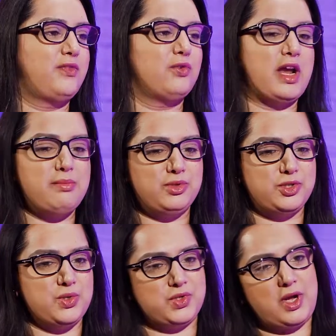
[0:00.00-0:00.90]
you're able
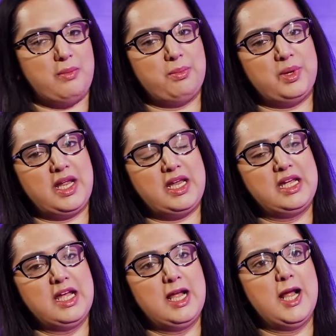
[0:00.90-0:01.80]
to, as a company,
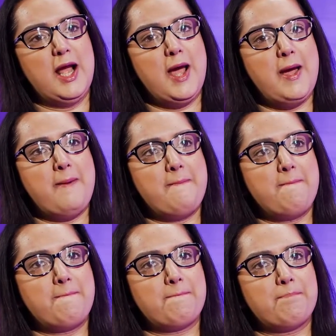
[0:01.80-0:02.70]

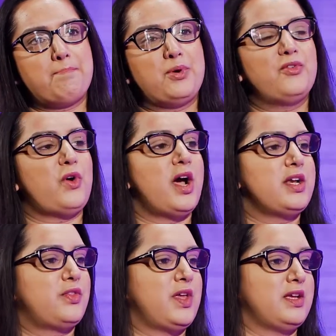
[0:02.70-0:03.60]
provide
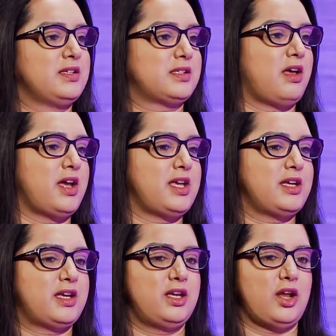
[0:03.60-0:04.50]
things like,